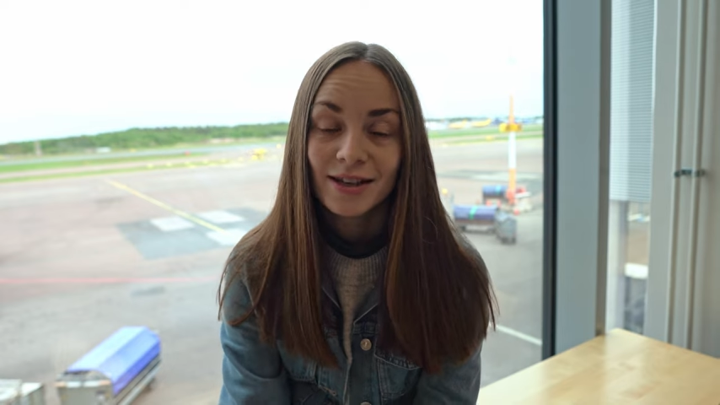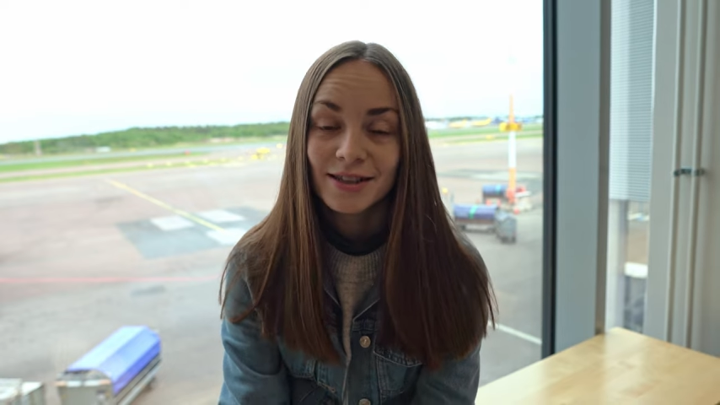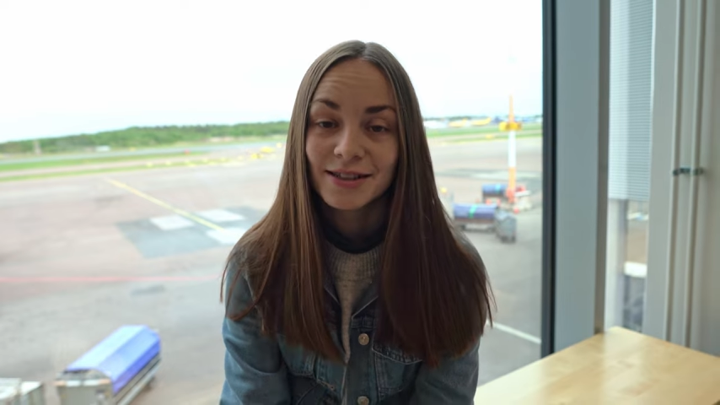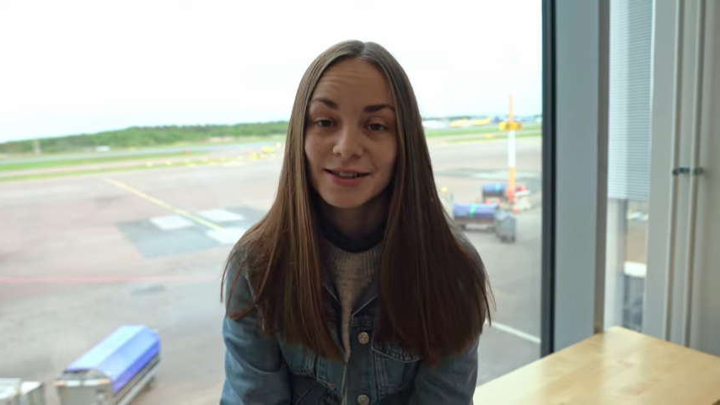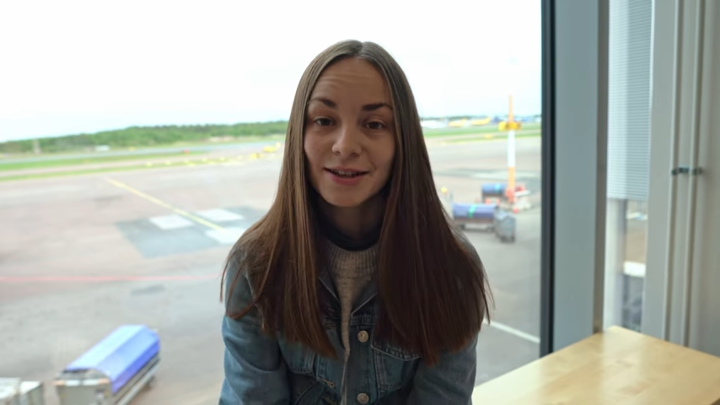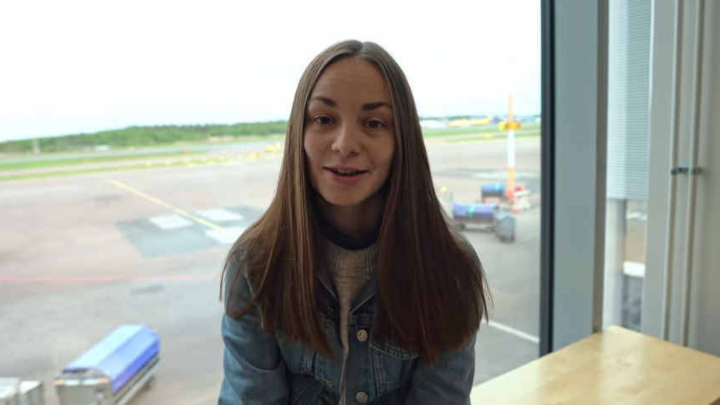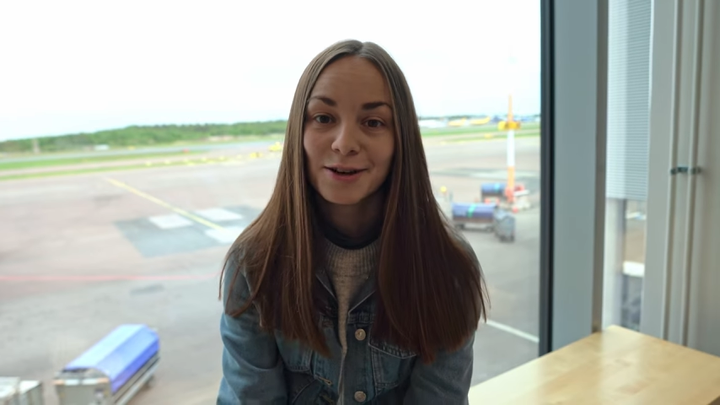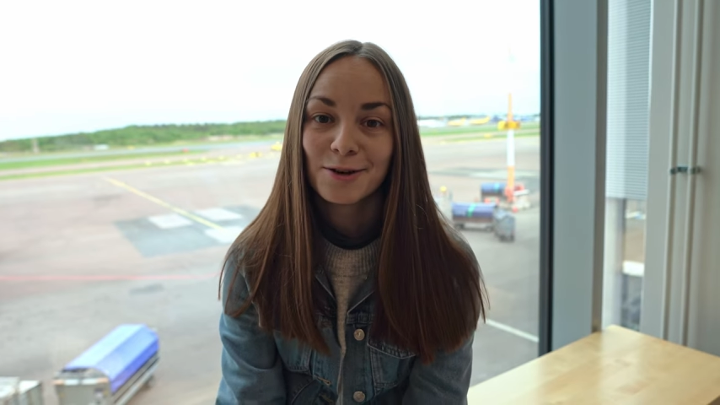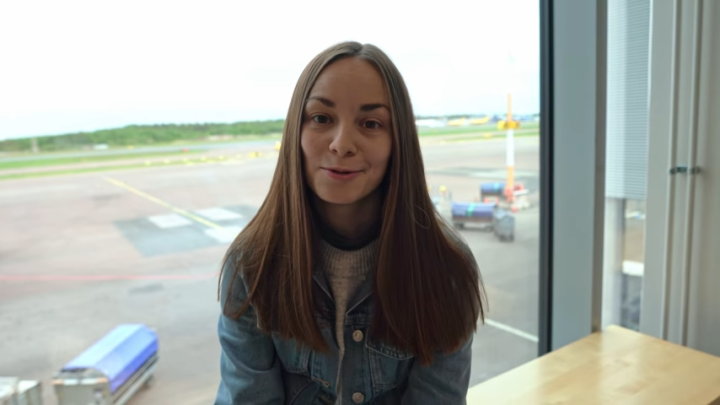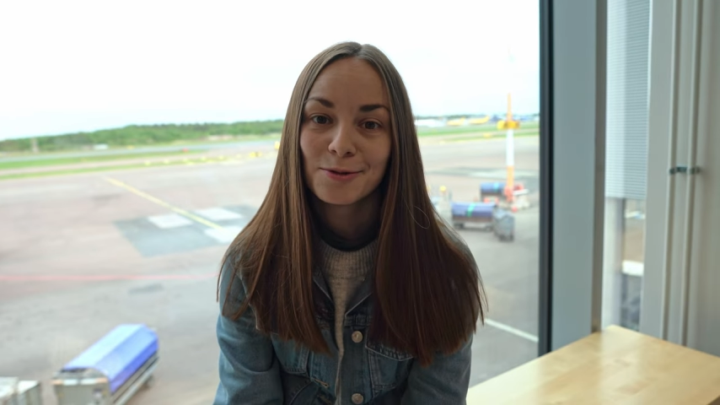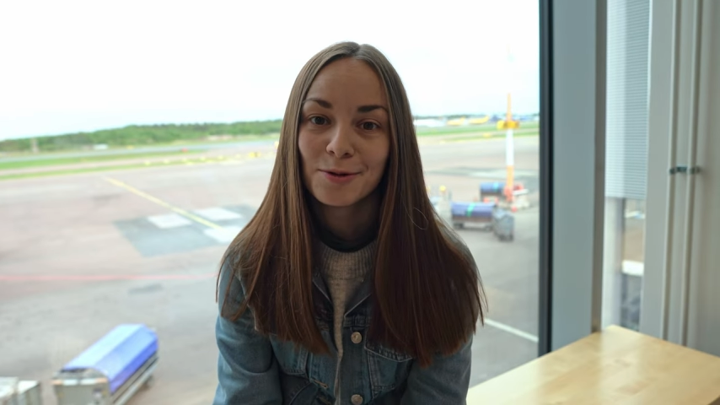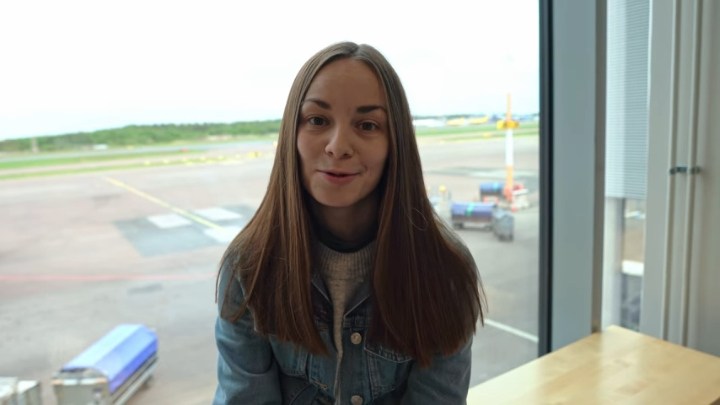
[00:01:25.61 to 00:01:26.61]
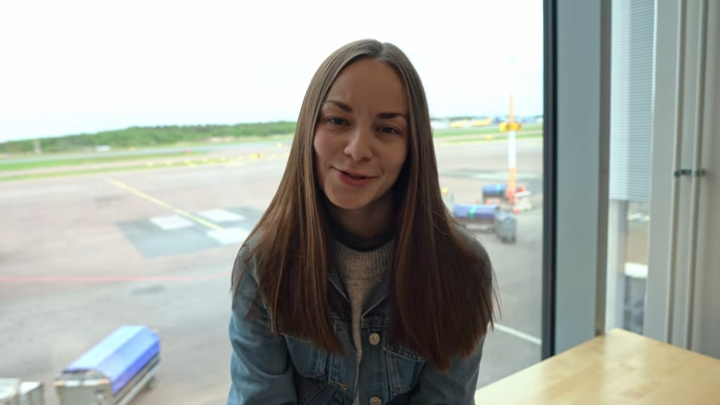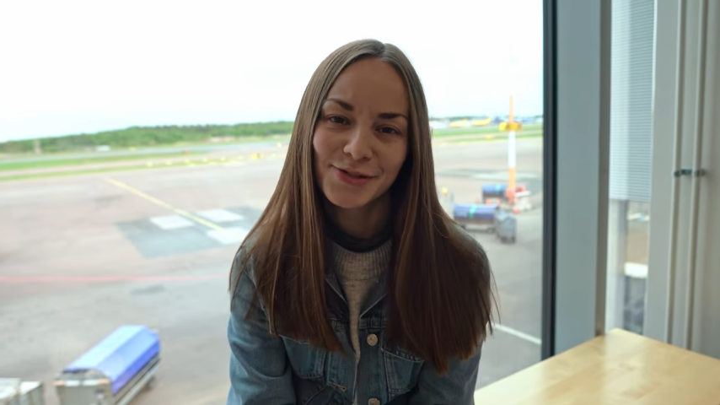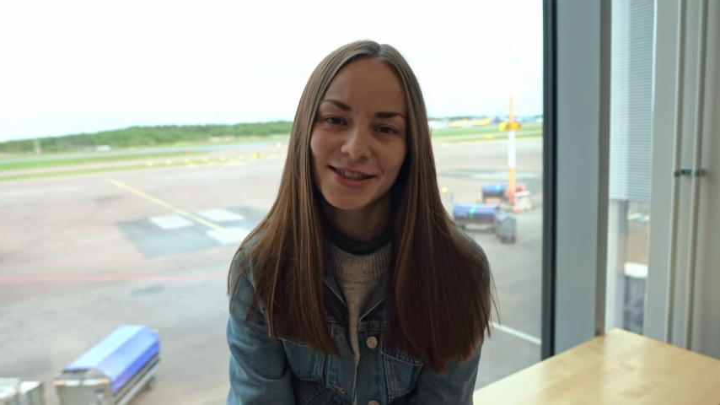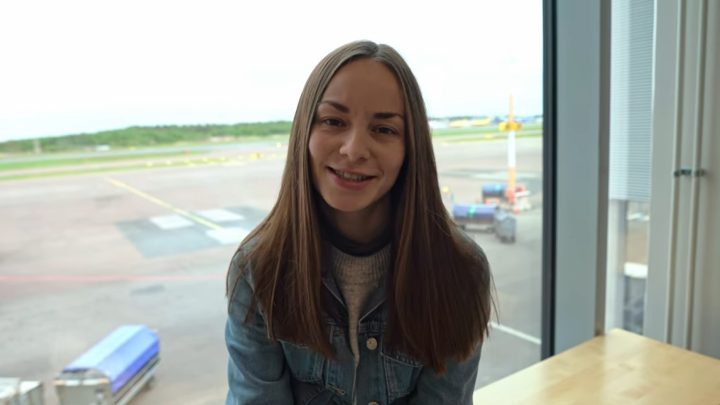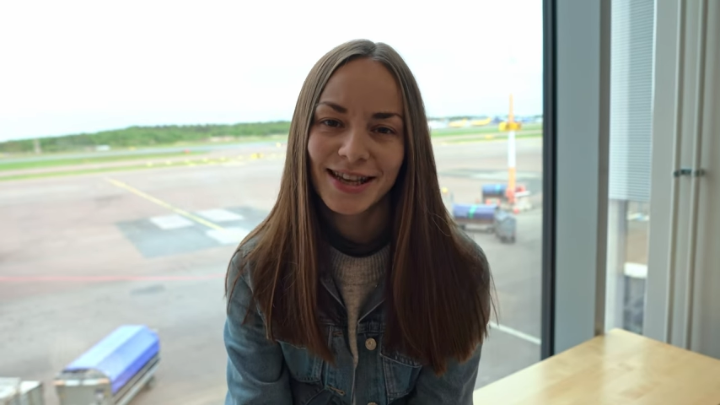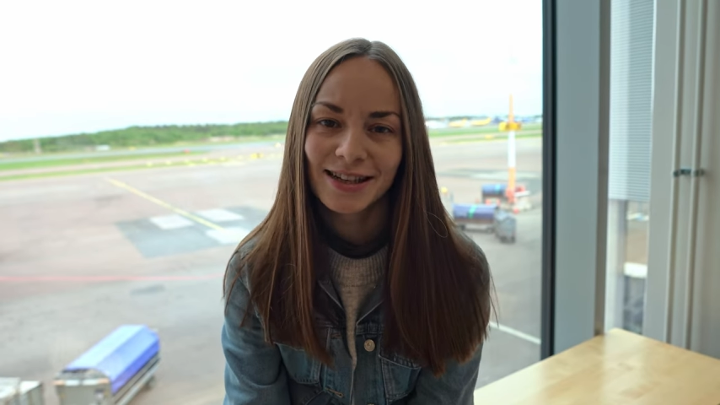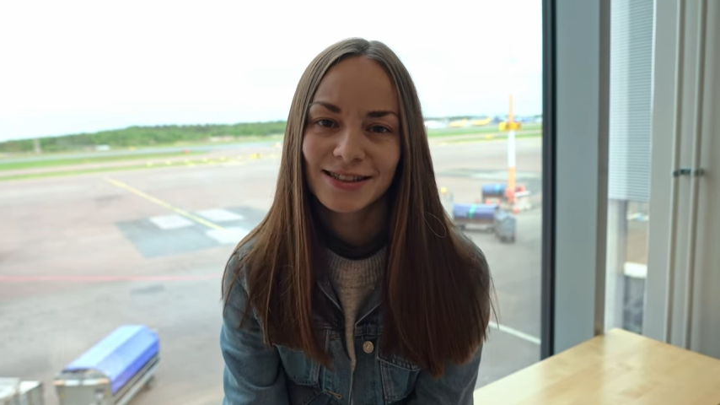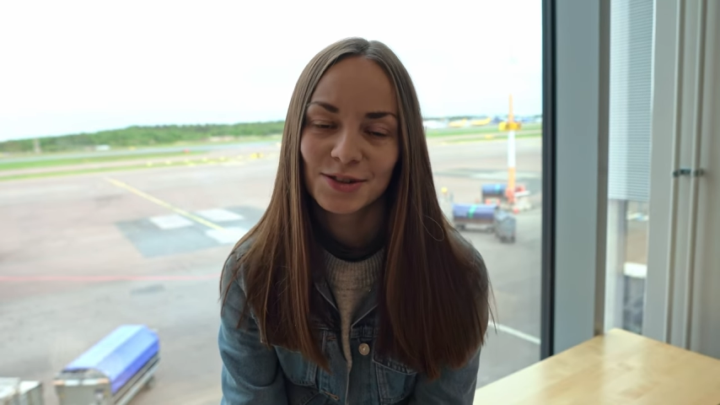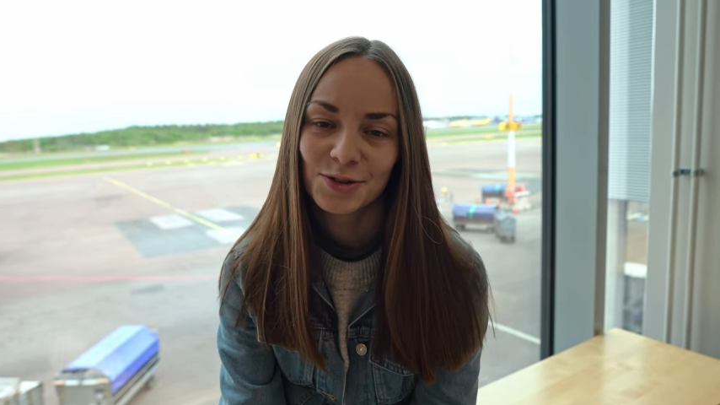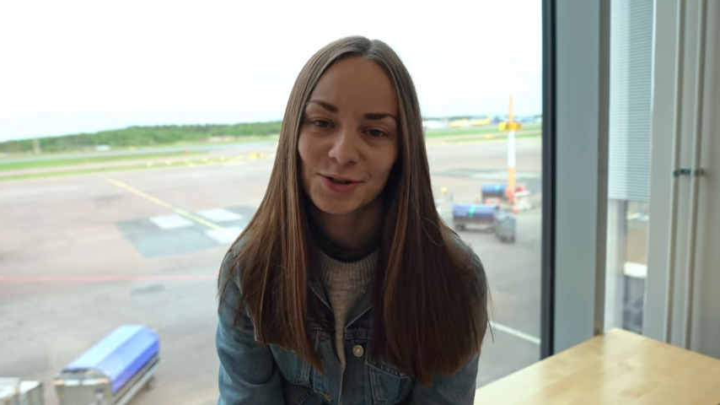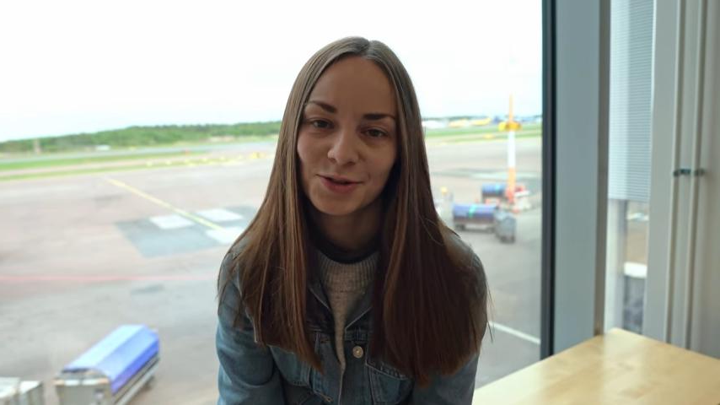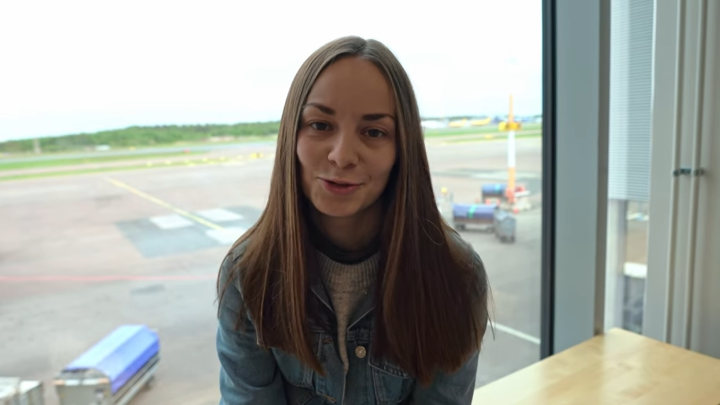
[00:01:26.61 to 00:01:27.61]
so we've decided
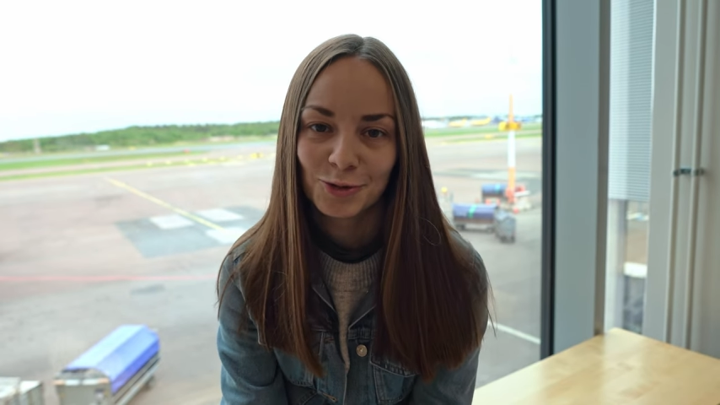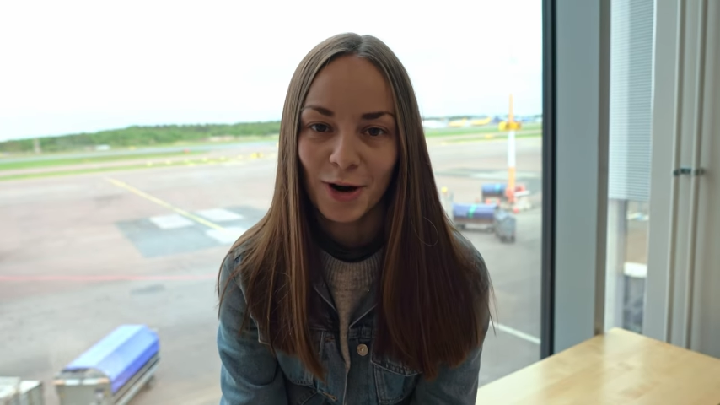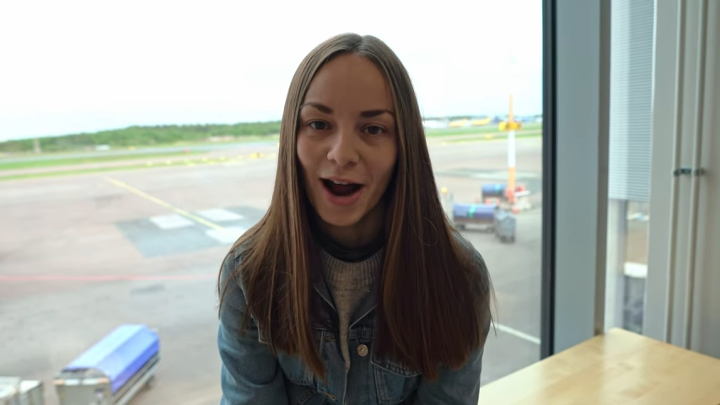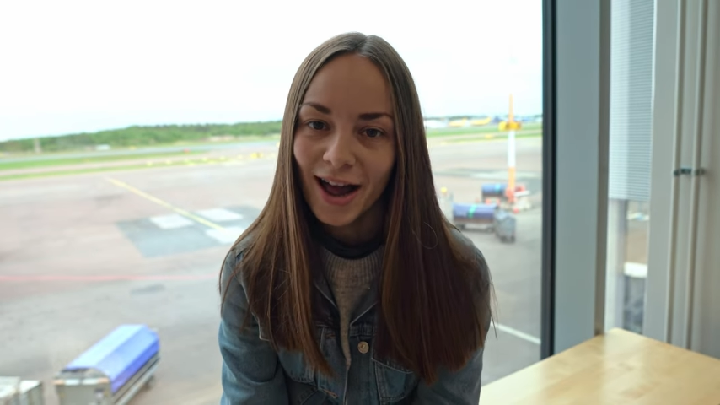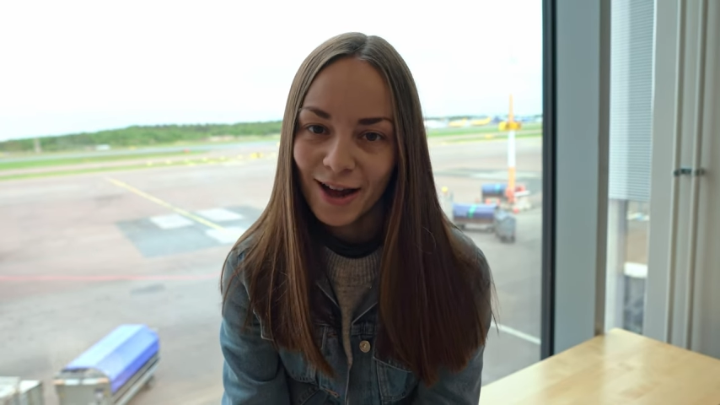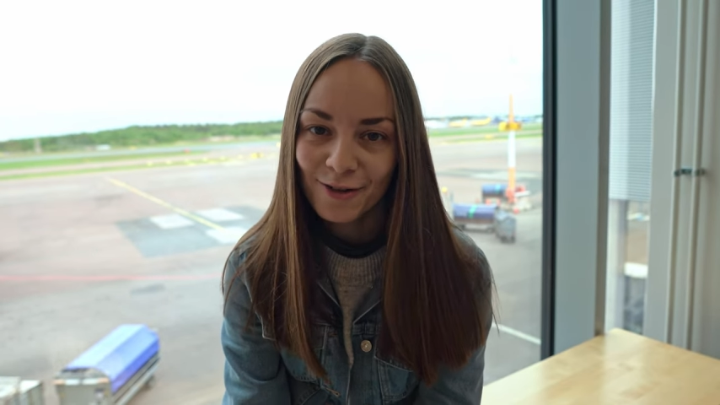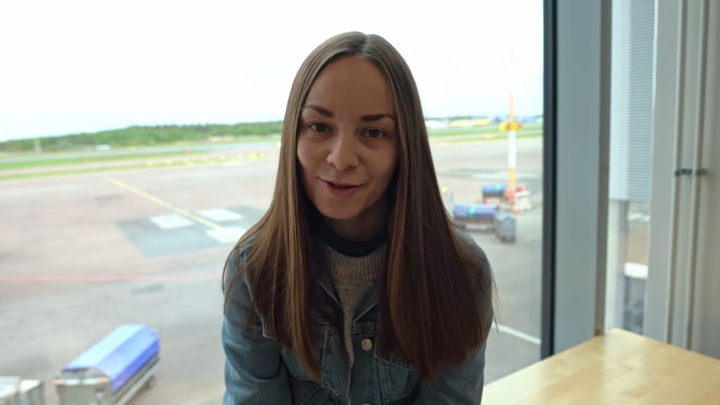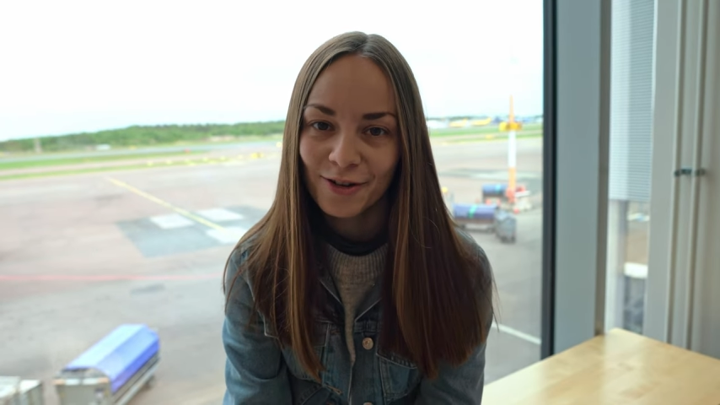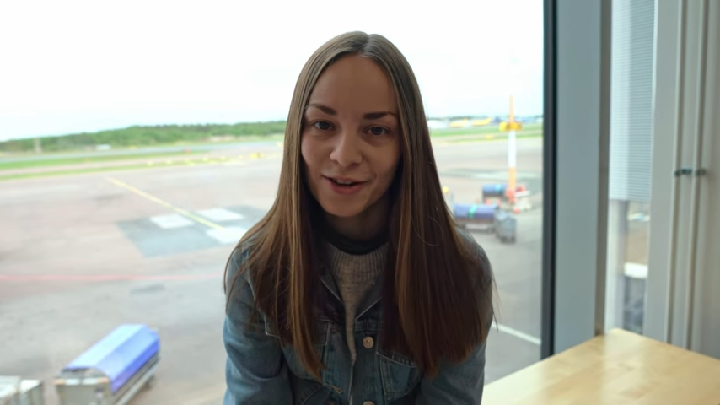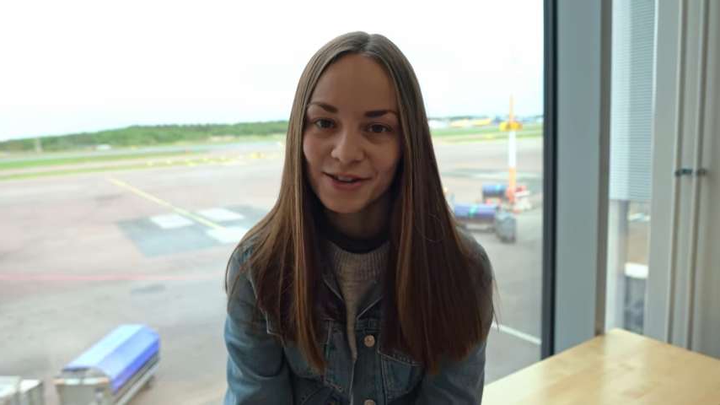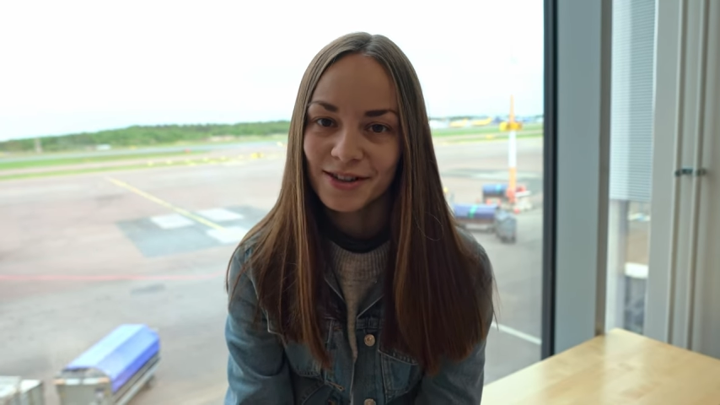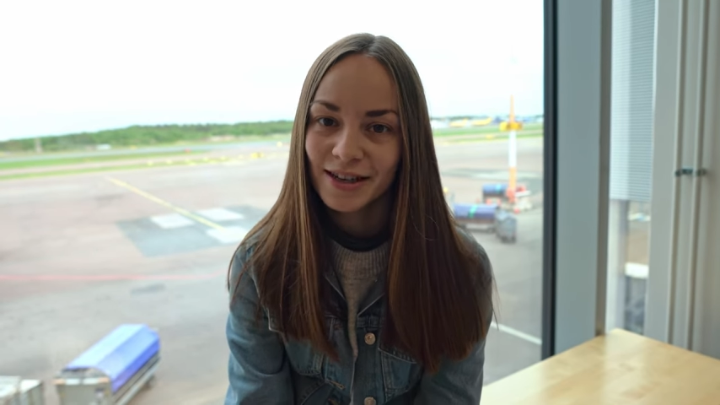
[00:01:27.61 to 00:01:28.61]
to drive in the